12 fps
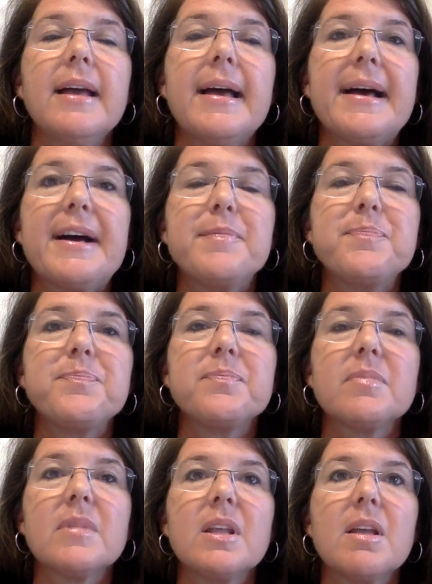And
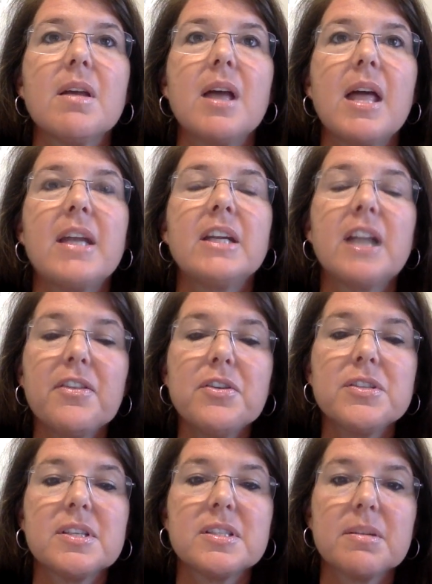another
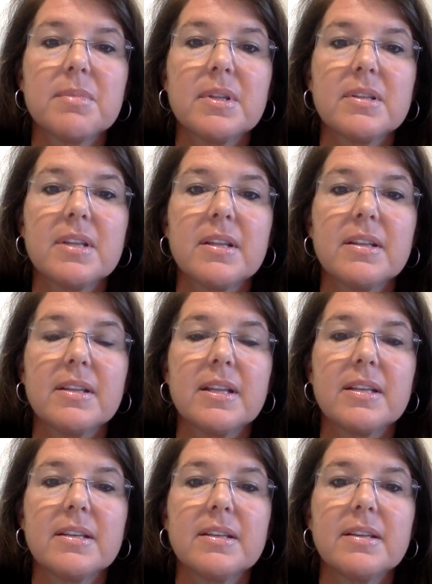system
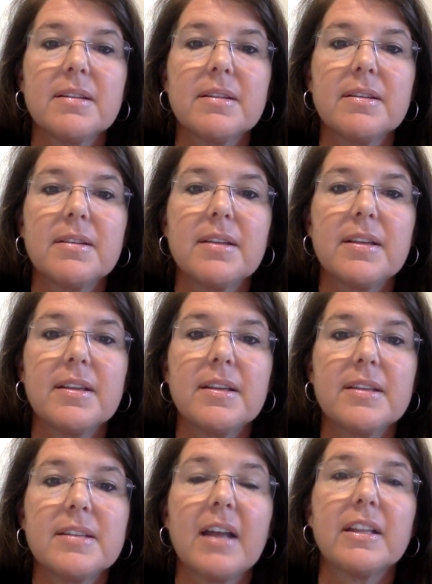that
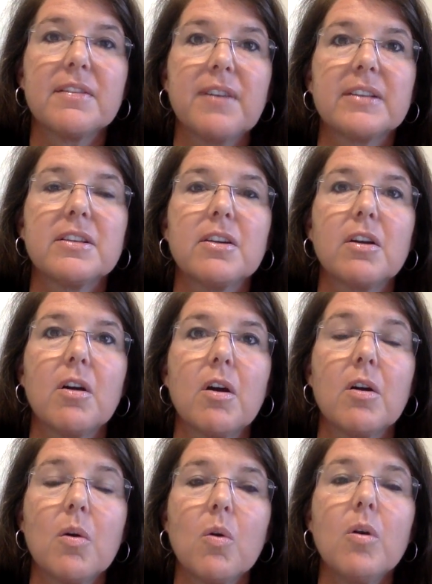is highly affected
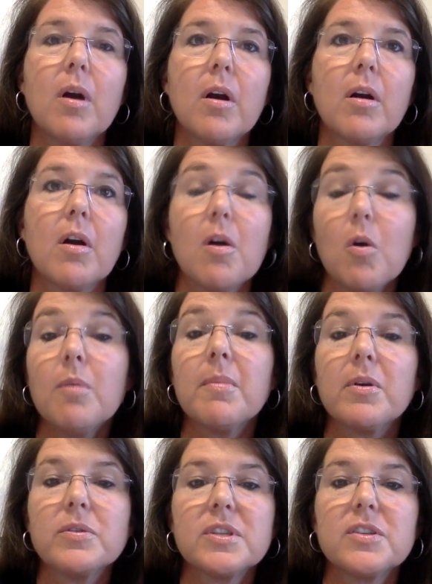are our
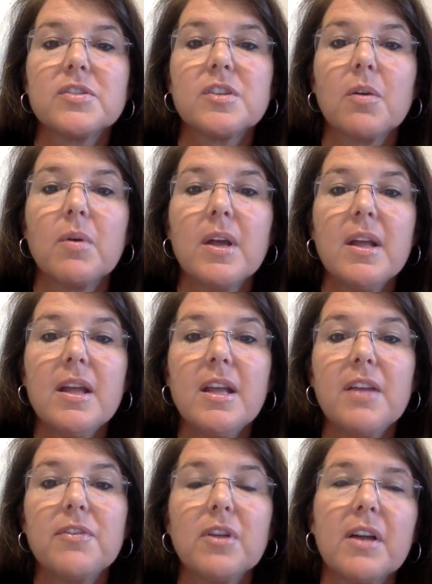hormones. And so
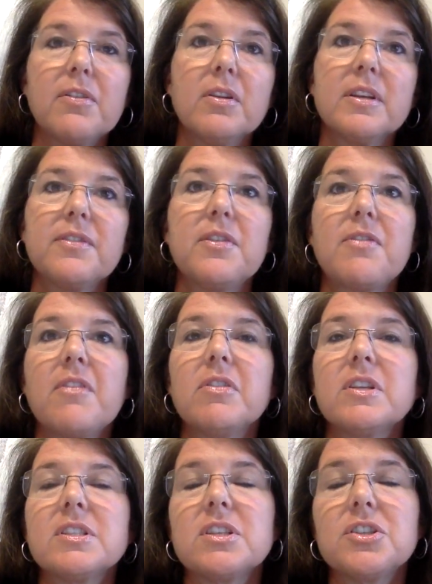if you've ever
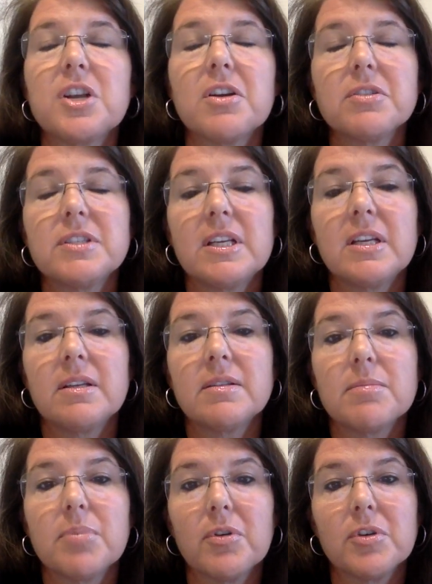listened to
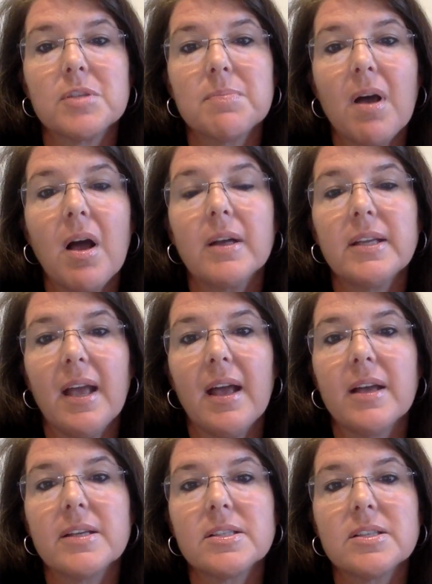Geraldine Burns'
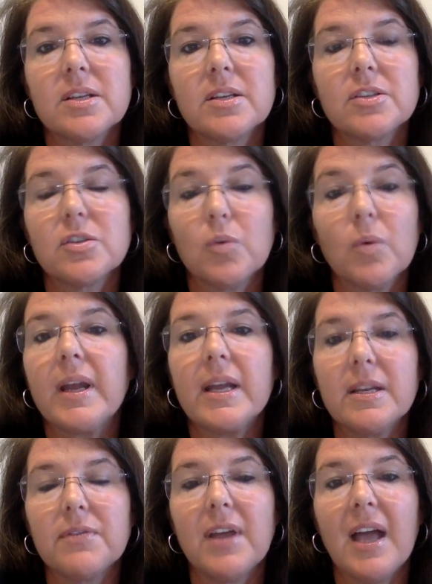podcast, it's
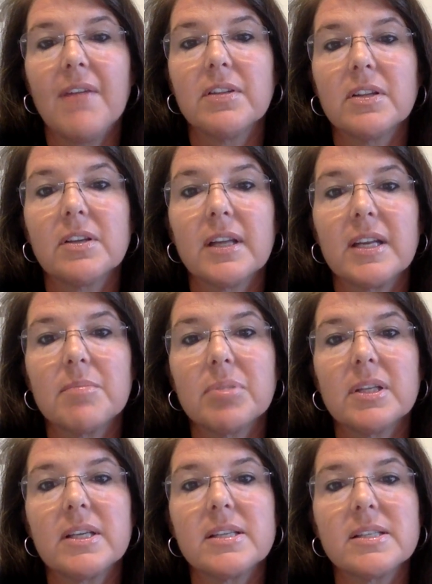great. If you haven't looked at it,
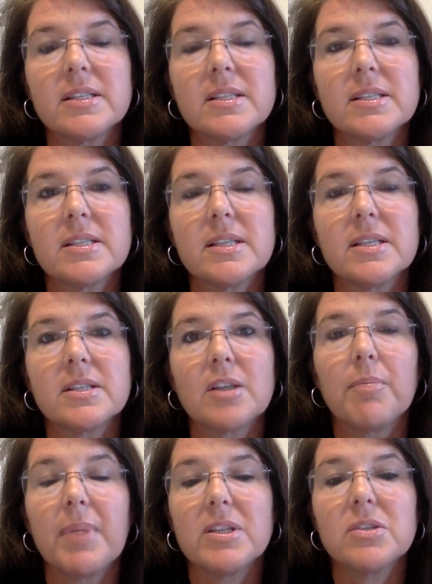please. It's
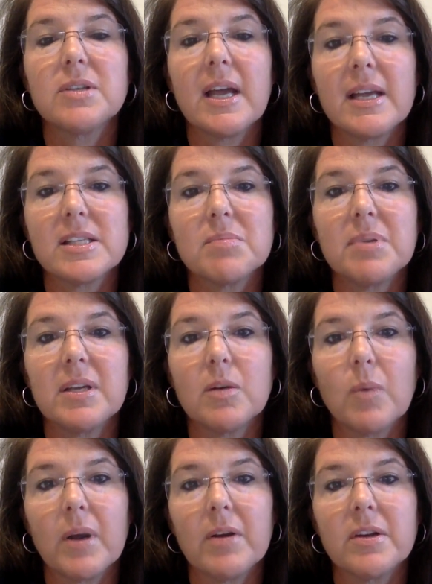called Benzodiazepine
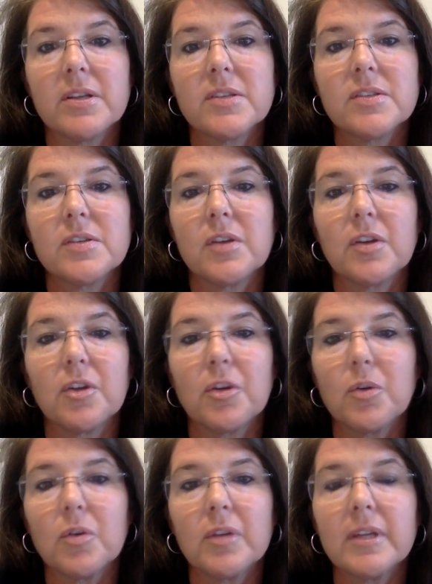Awareness. You can
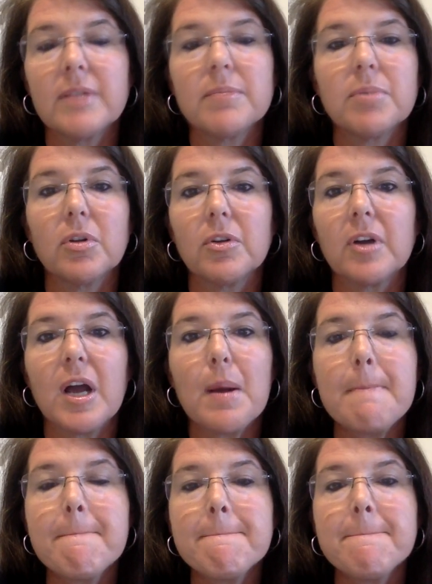Google it and pull her up.